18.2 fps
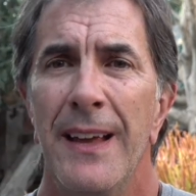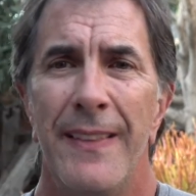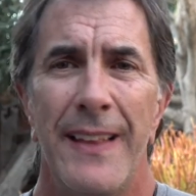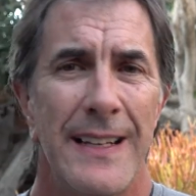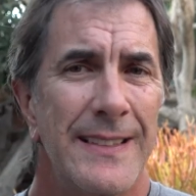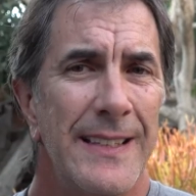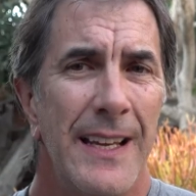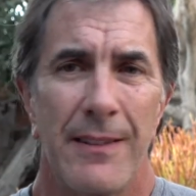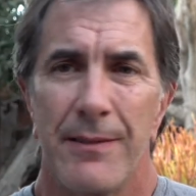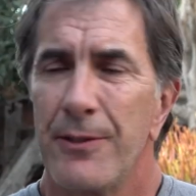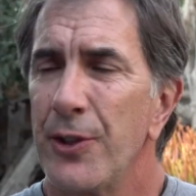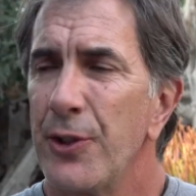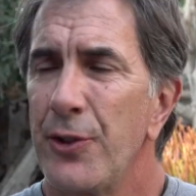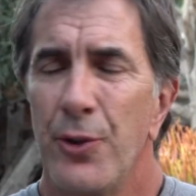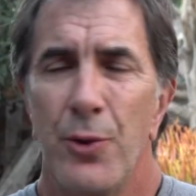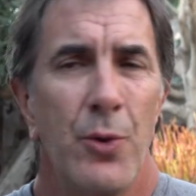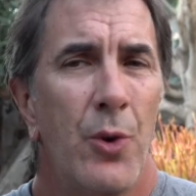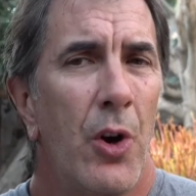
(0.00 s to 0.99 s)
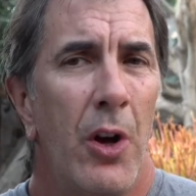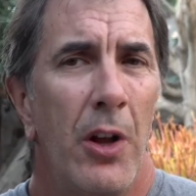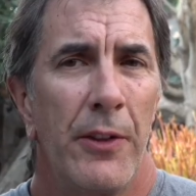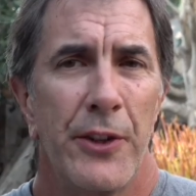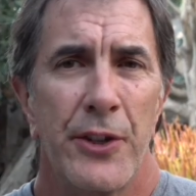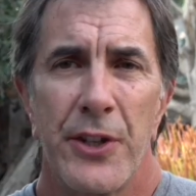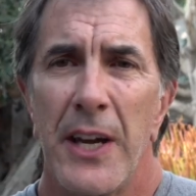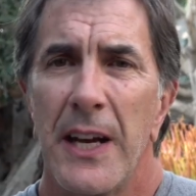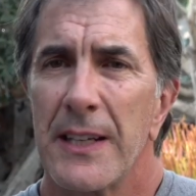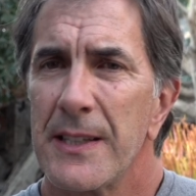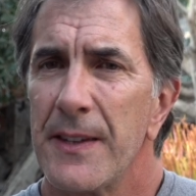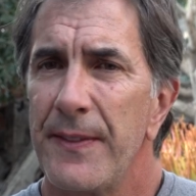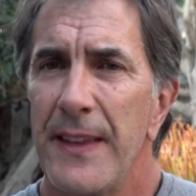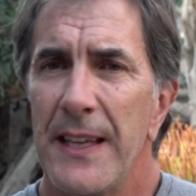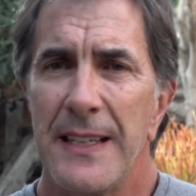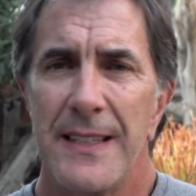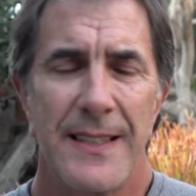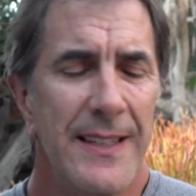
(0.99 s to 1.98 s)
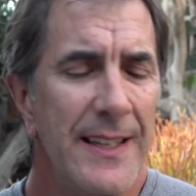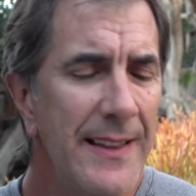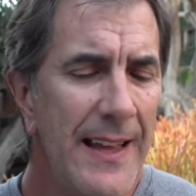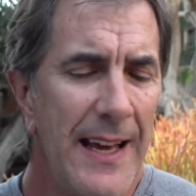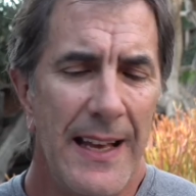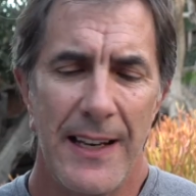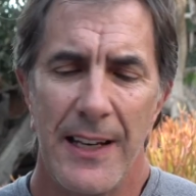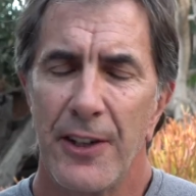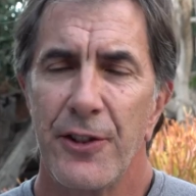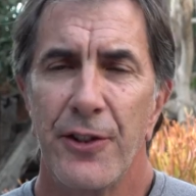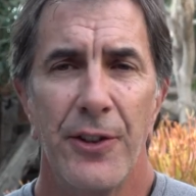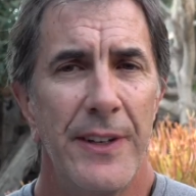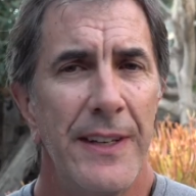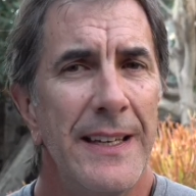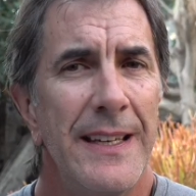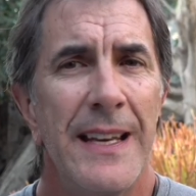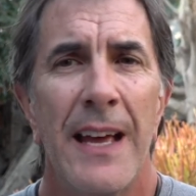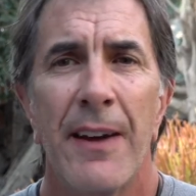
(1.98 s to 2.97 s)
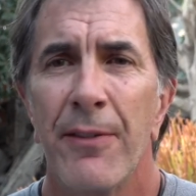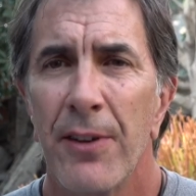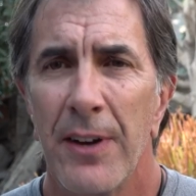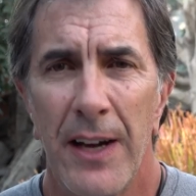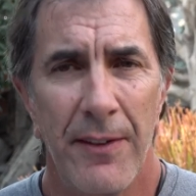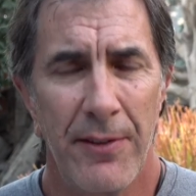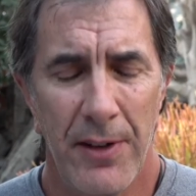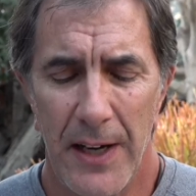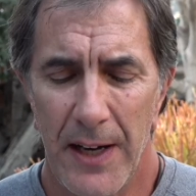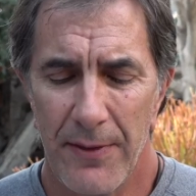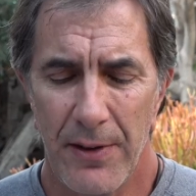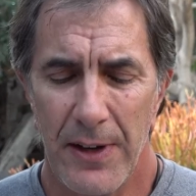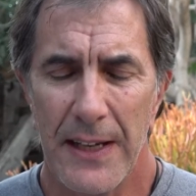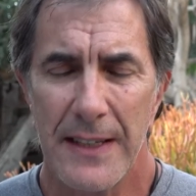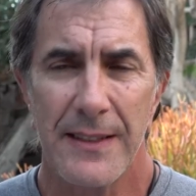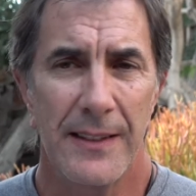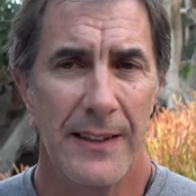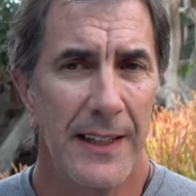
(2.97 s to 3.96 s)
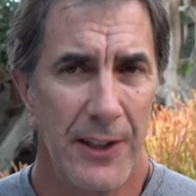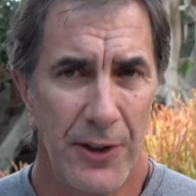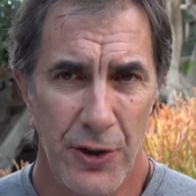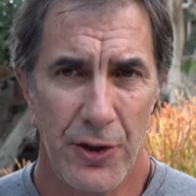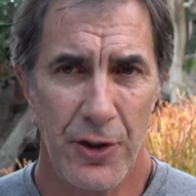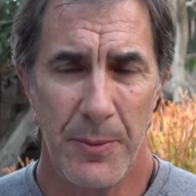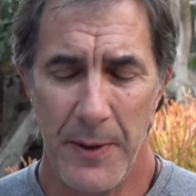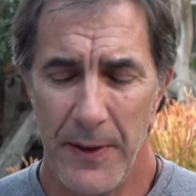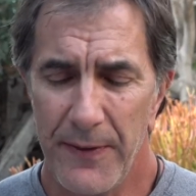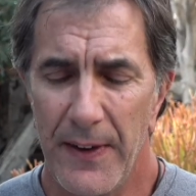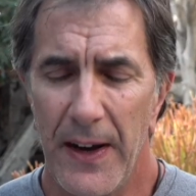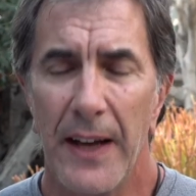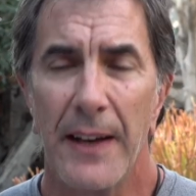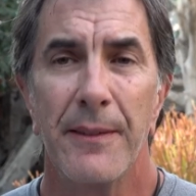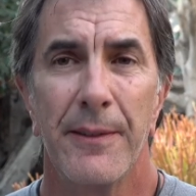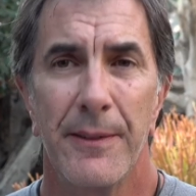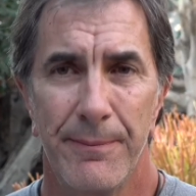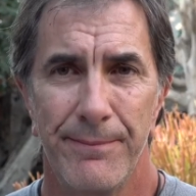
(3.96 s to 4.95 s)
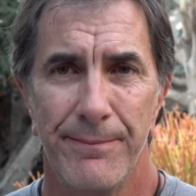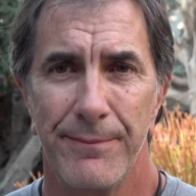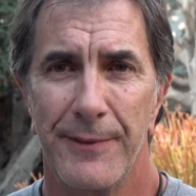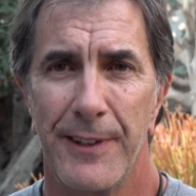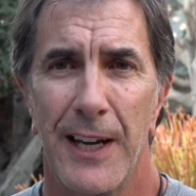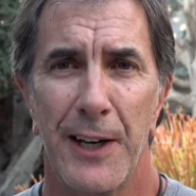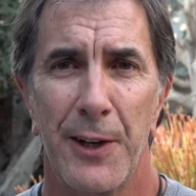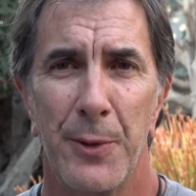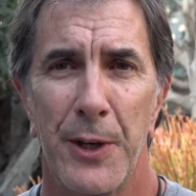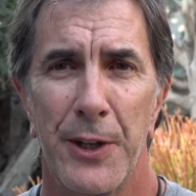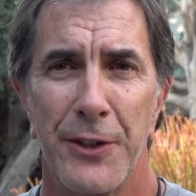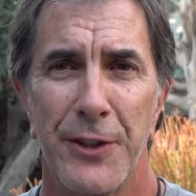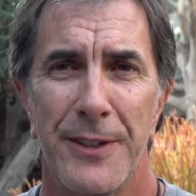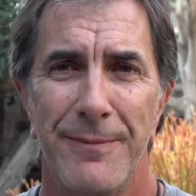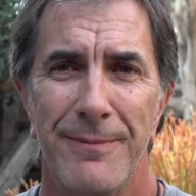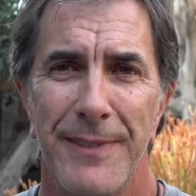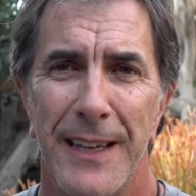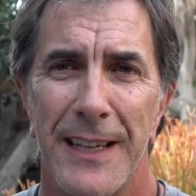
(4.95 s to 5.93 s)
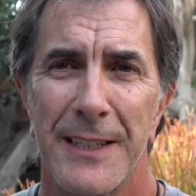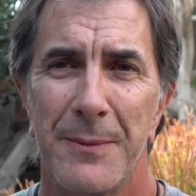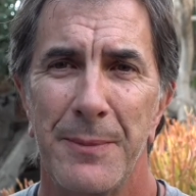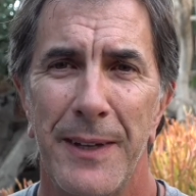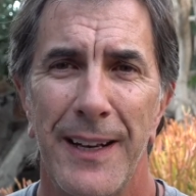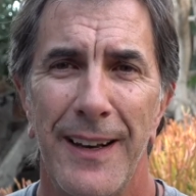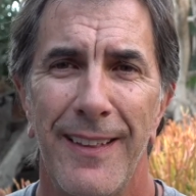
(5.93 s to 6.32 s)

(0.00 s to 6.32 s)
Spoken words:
That's it. Just you call the shots. If they see that, it should never, ever, ever escalate, and you should be fine. Got a question? Ask me